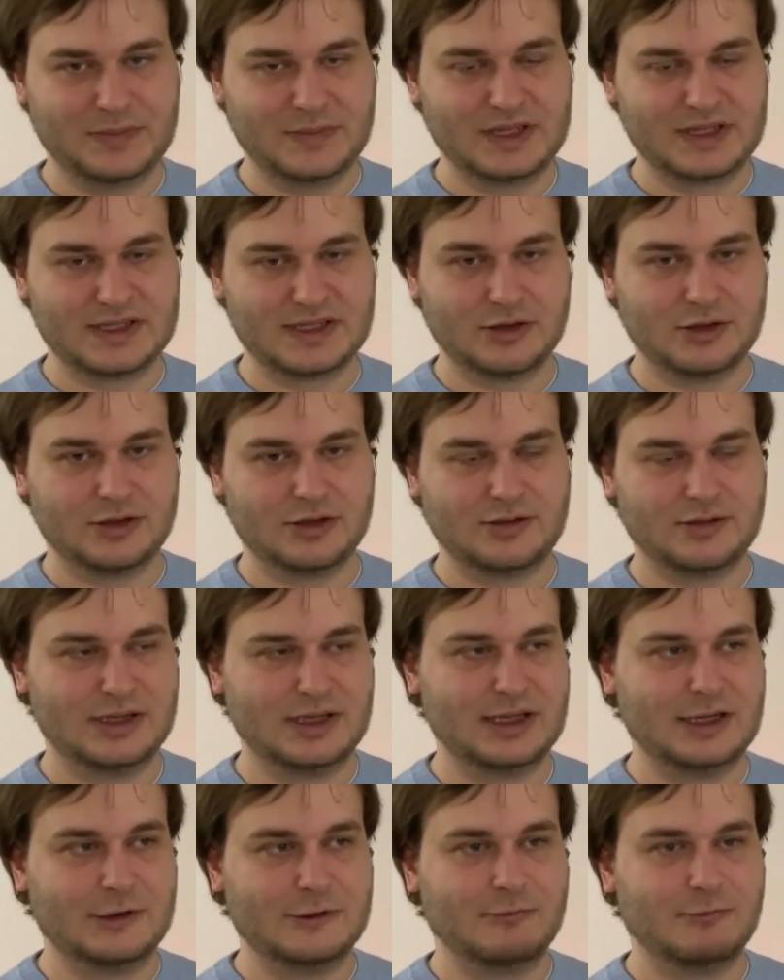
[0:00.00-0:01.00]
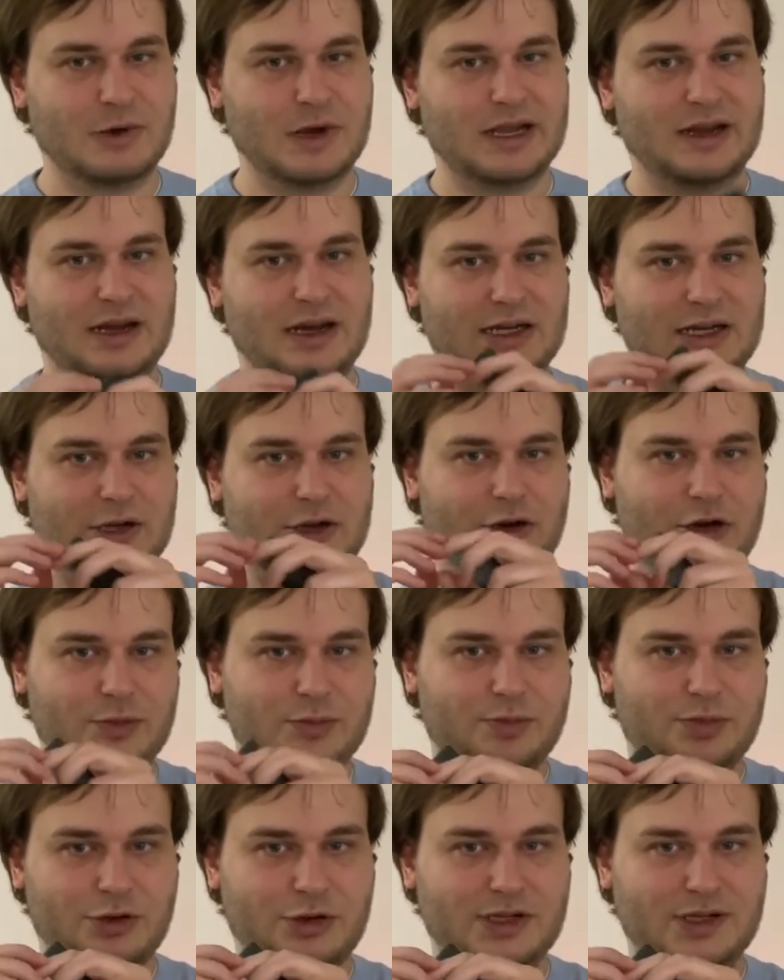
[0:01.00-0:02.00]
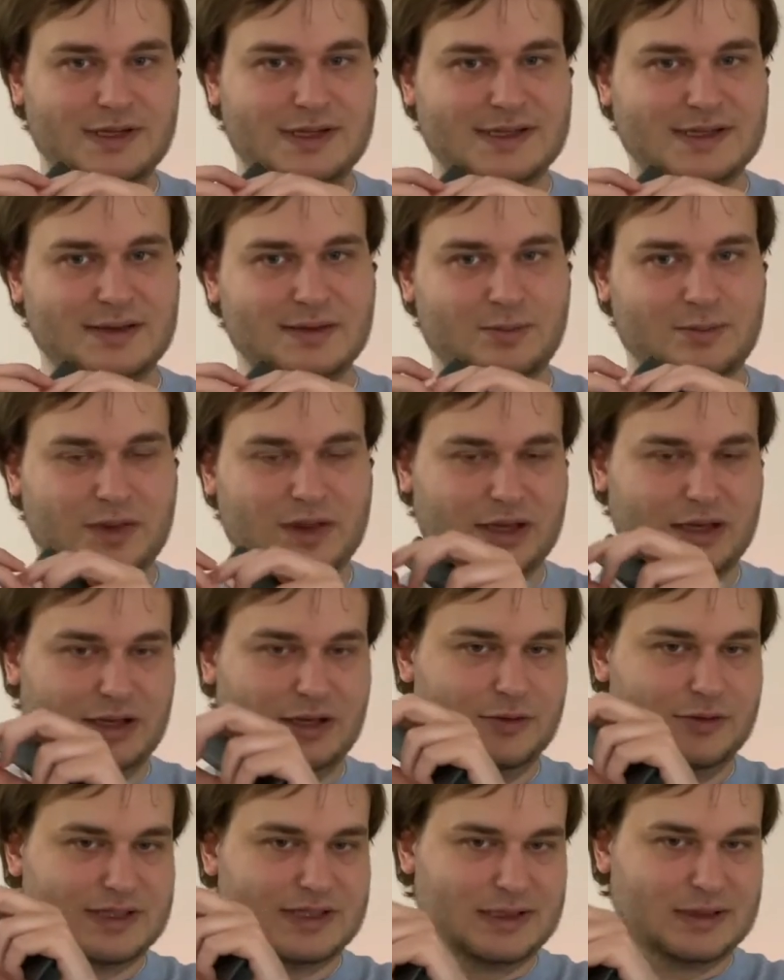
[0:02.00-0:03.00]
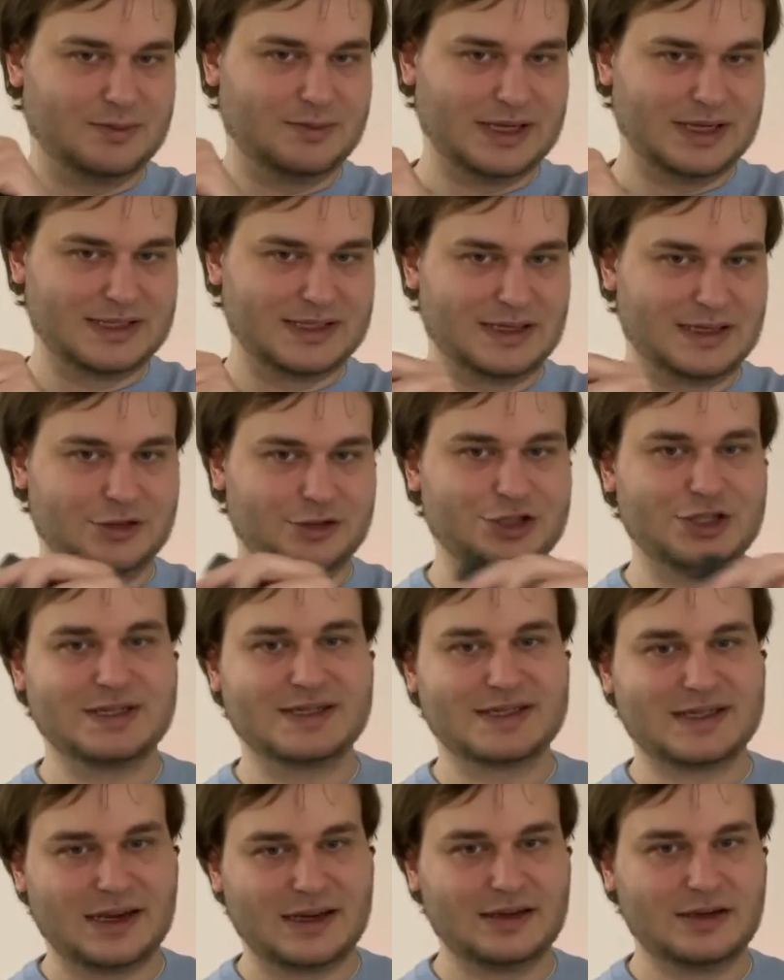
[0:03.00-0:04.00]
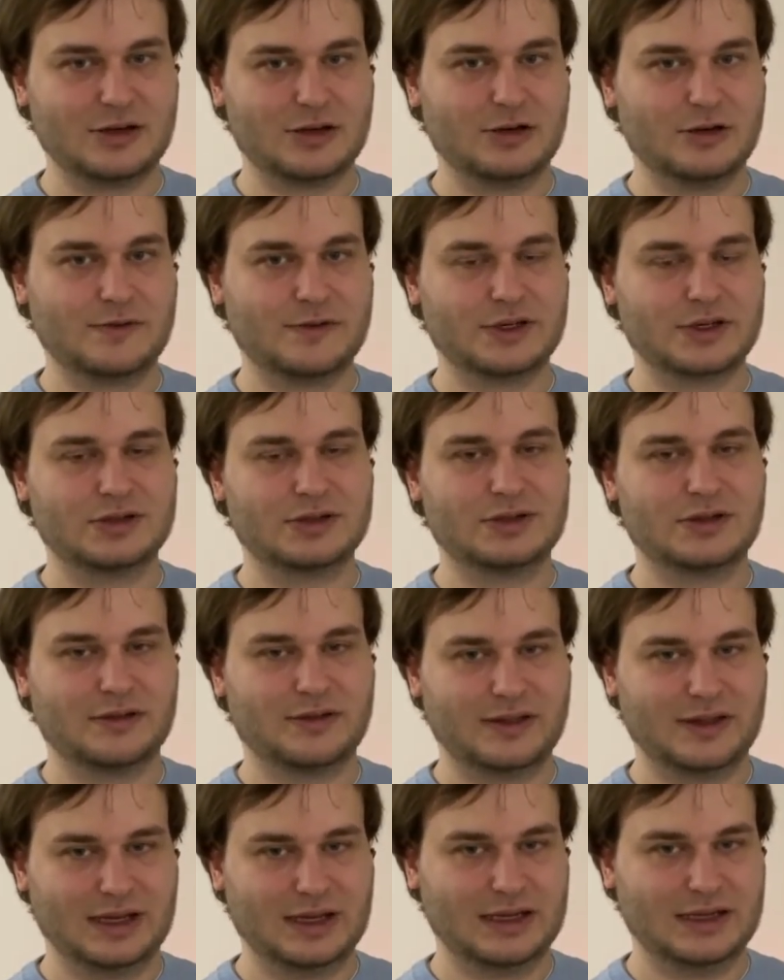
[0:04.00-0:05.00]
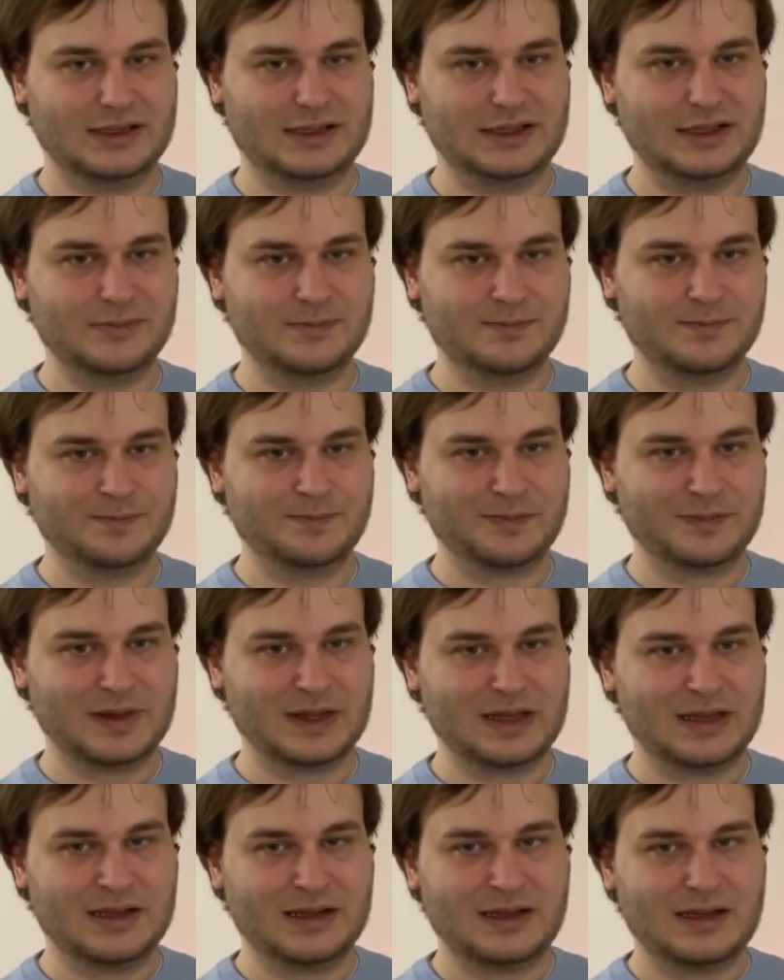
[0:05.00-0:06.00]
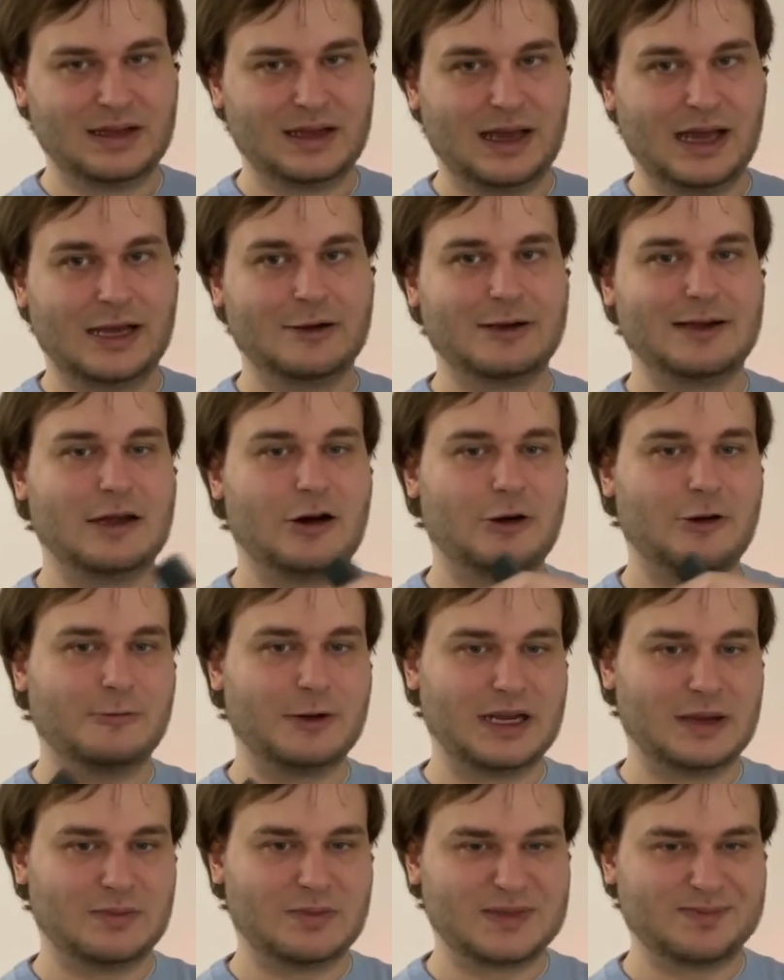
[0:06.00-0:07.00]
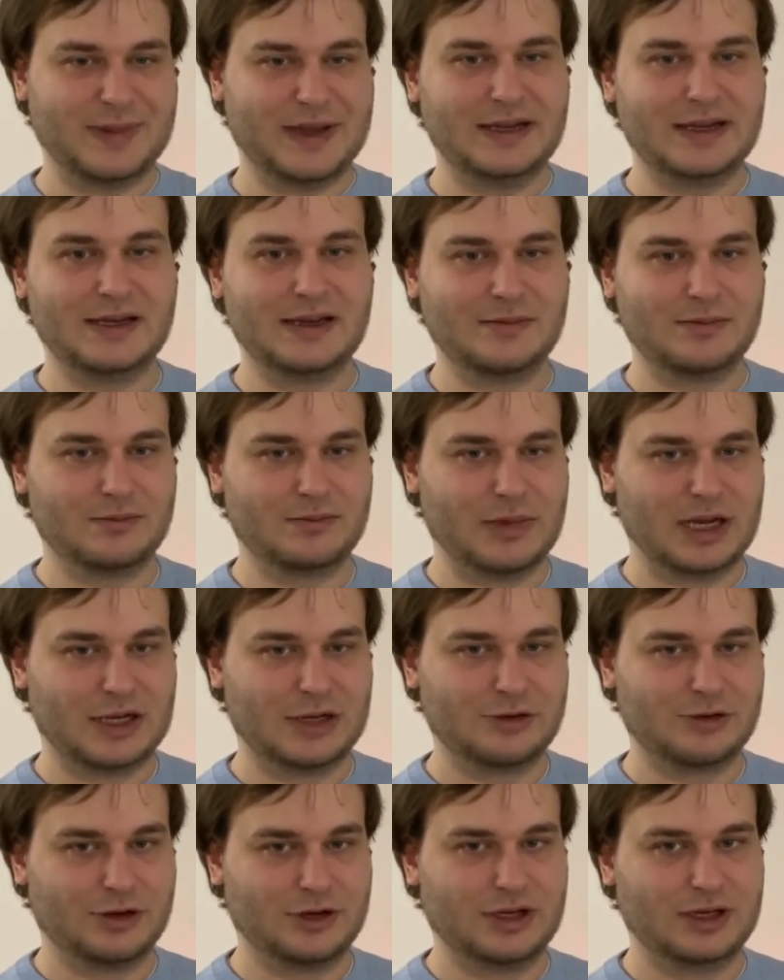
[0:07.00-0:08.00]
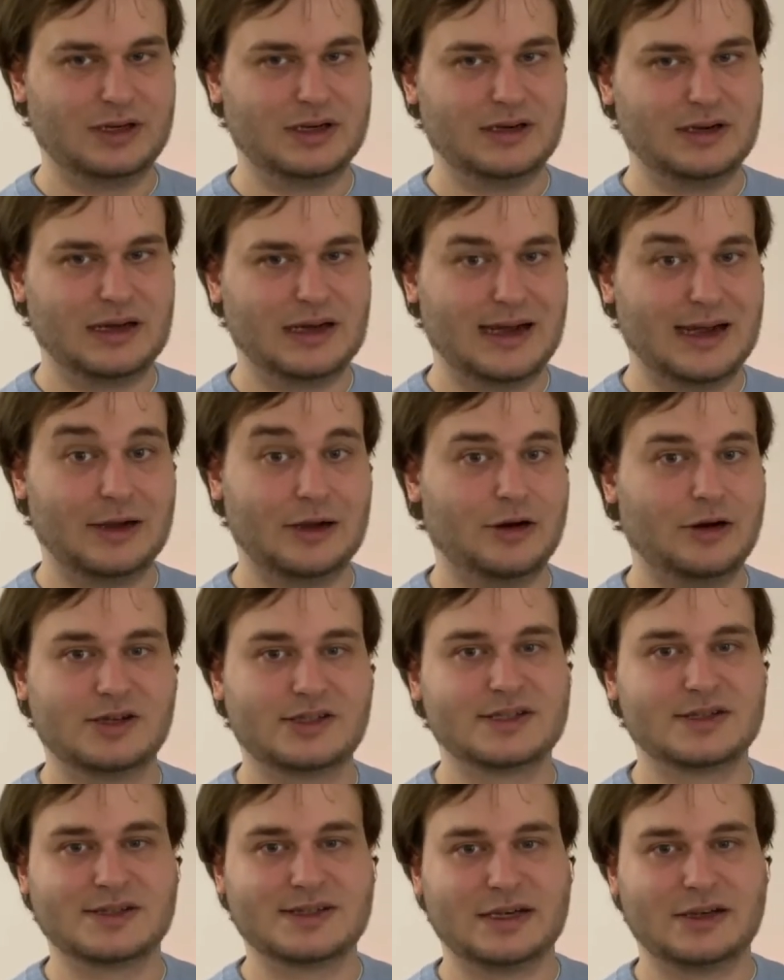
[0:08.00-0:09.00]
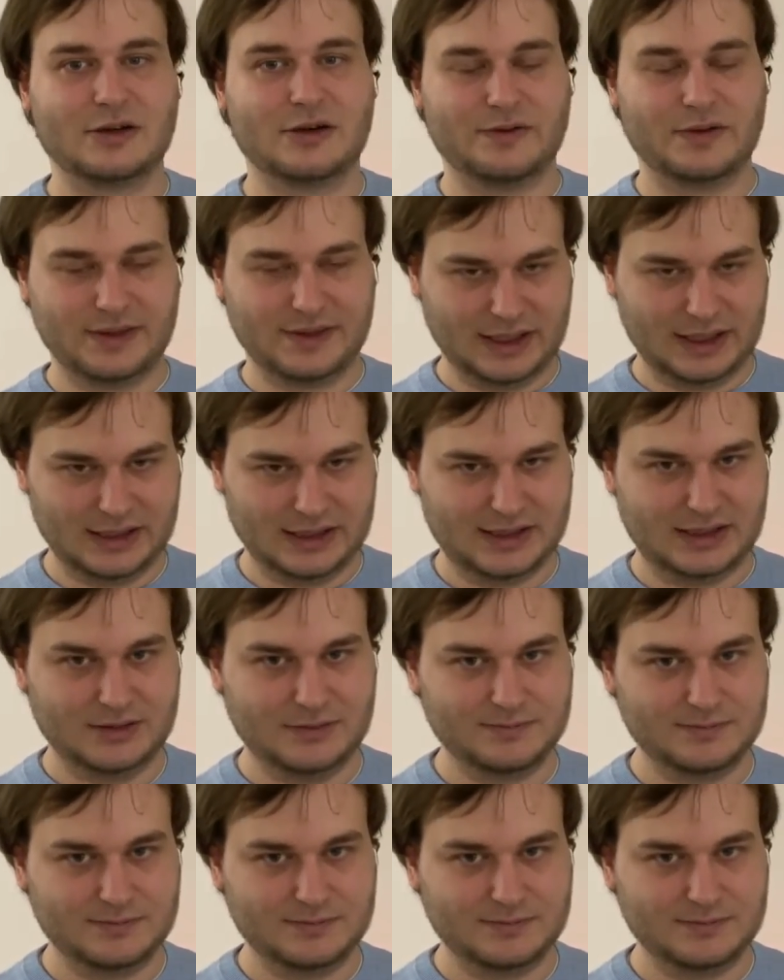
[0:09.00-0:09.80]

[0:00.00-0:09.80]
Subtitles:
So when I earn points, the user basically just sent over the ID. And now when I'm spending my coin, I also send over the ID.